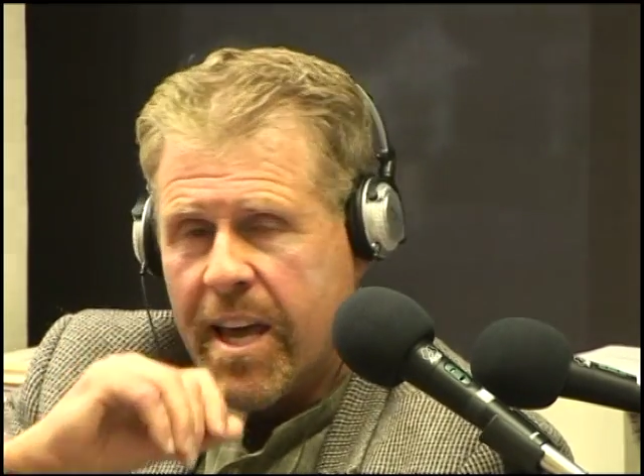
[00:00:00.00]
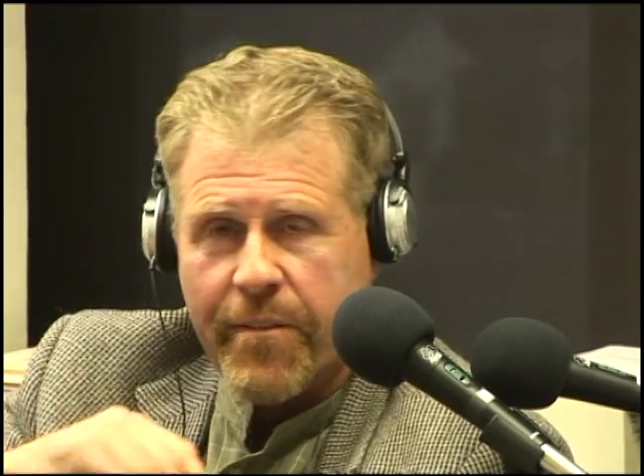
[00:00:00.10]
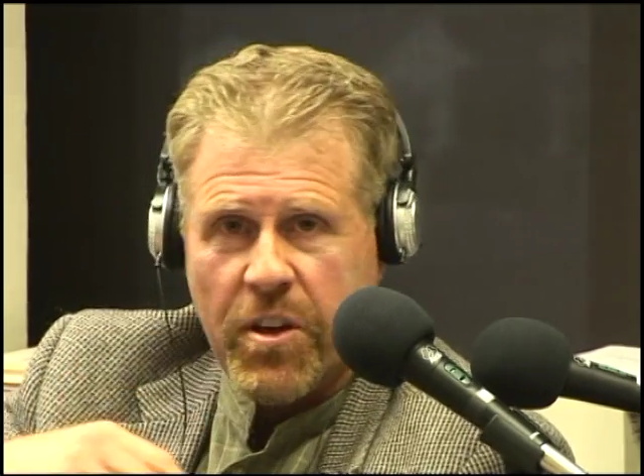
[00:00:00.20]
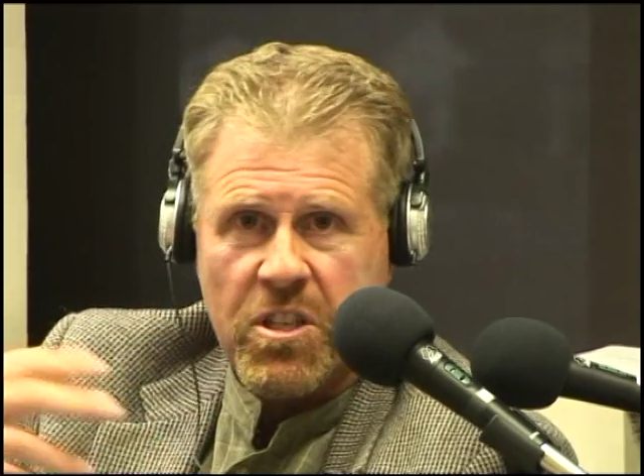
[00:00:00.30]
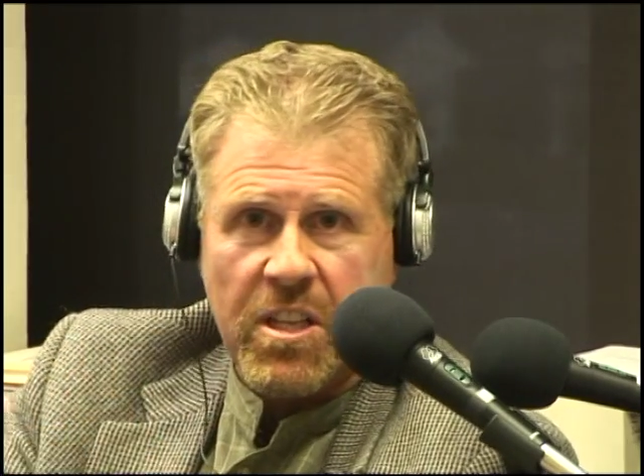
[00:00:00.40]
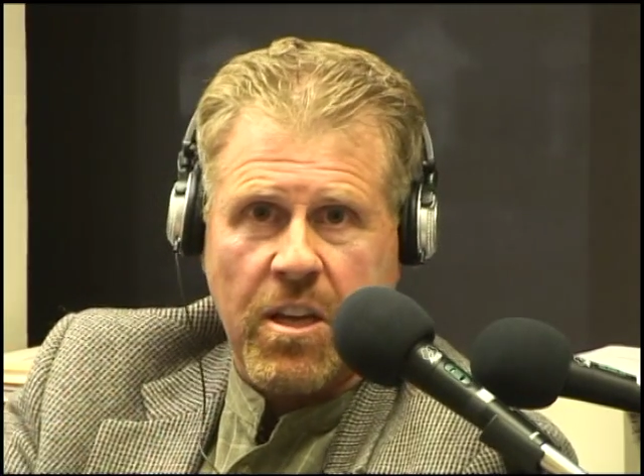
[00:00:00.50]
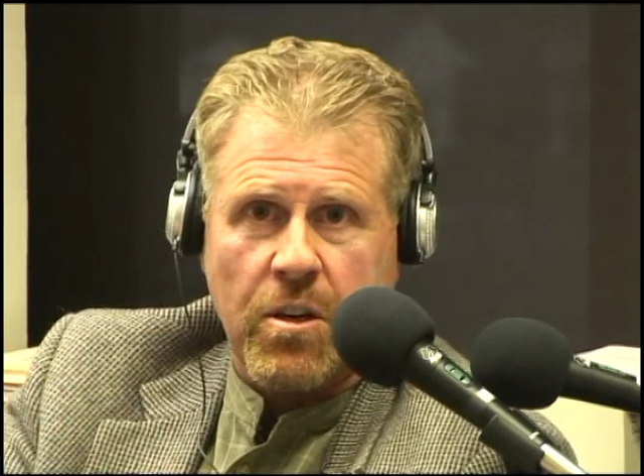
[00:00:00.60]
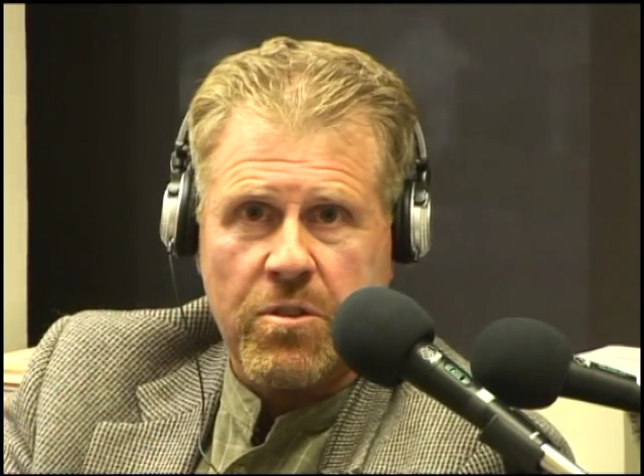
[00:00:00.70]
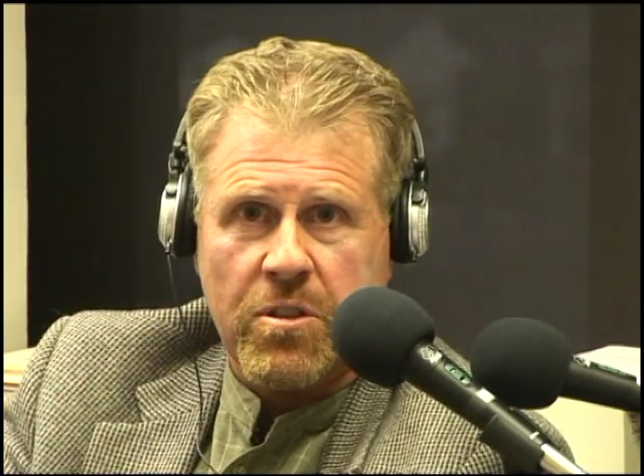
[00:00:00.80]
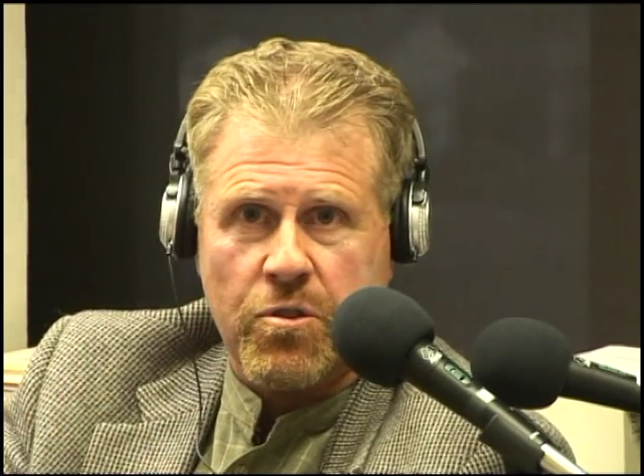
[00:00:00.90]
And eventually it
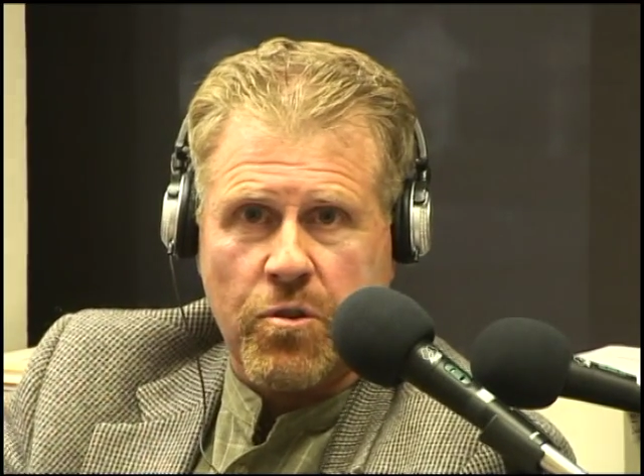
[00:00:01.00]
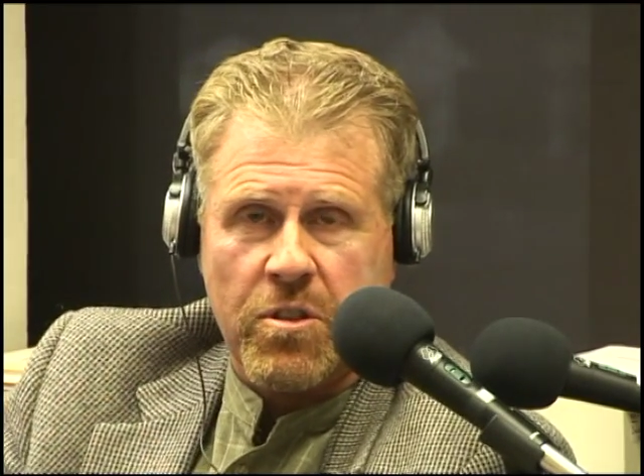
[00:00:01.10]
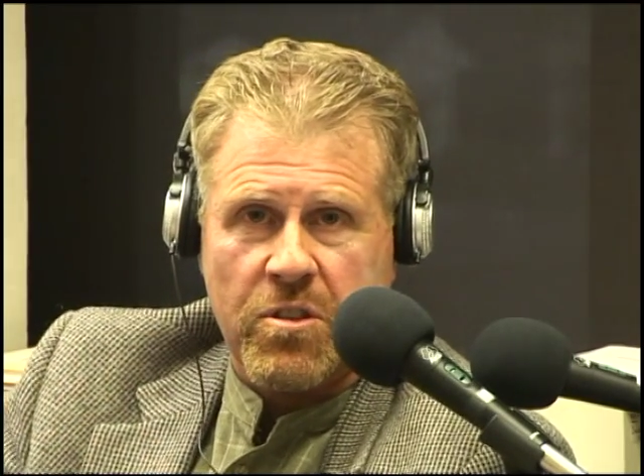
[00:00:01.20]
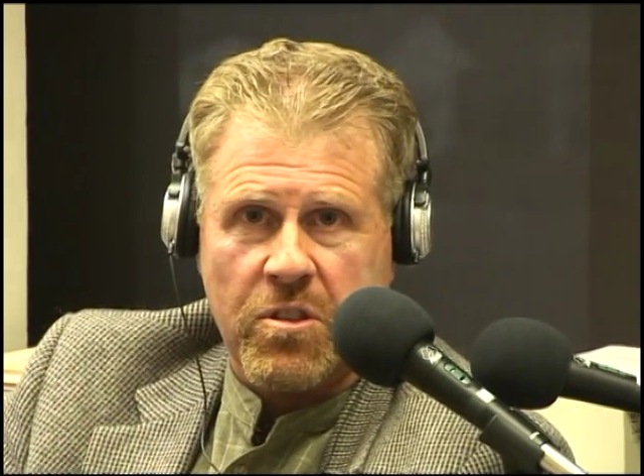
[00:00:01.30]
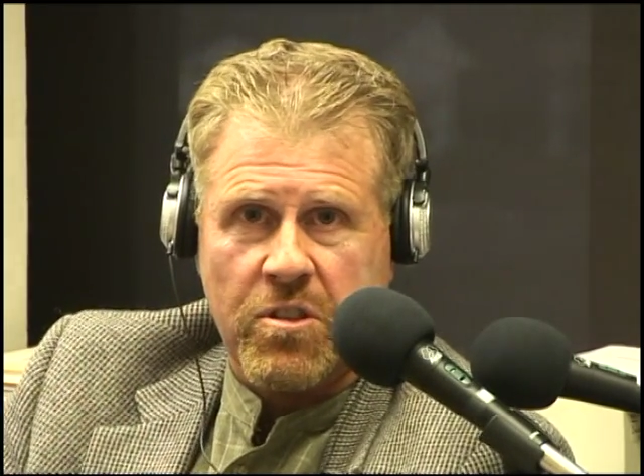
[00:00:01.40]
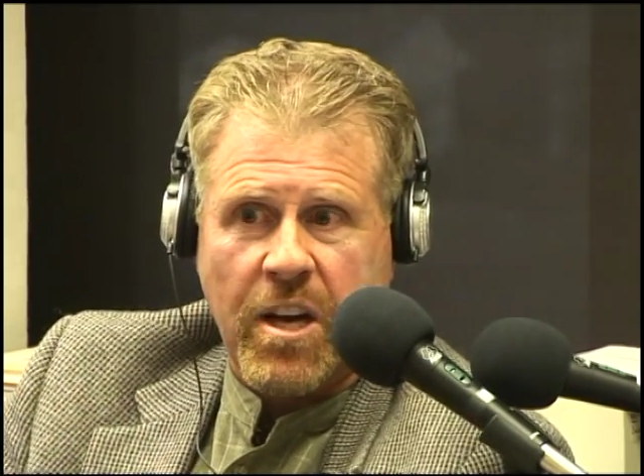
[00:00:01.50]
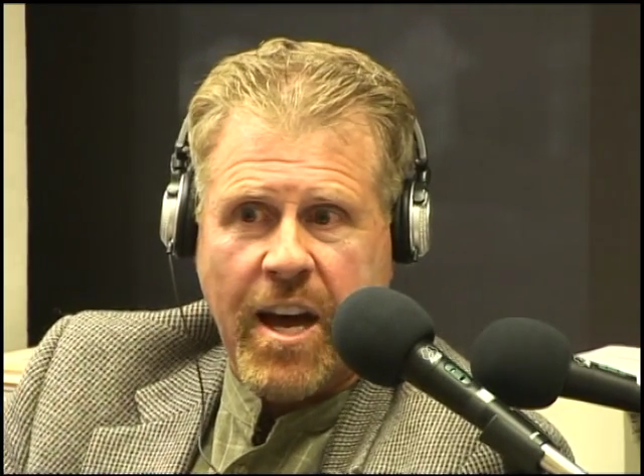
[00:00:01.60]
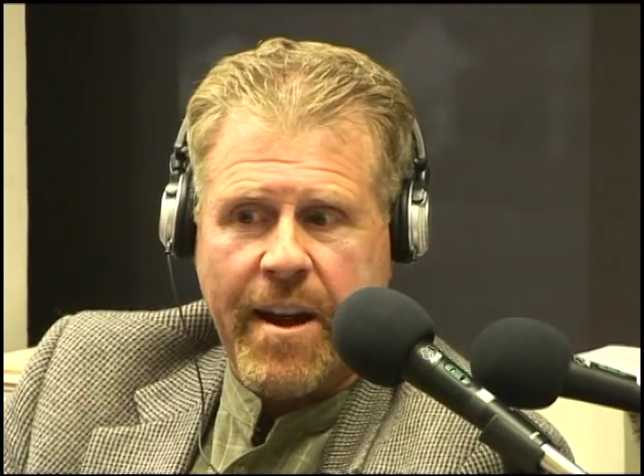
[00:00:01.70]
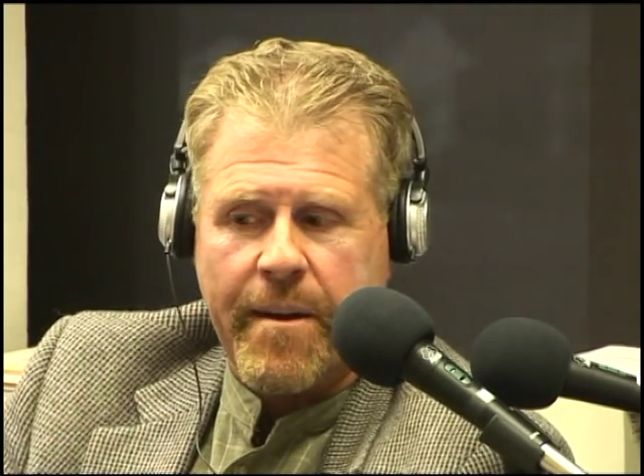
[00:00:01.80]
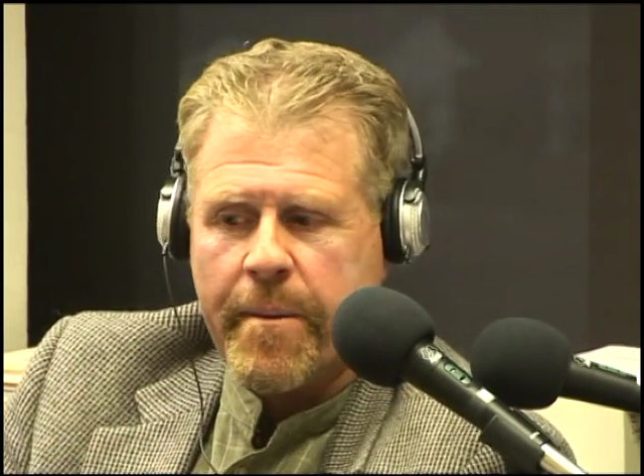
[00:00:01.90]
goes to George C. Scott.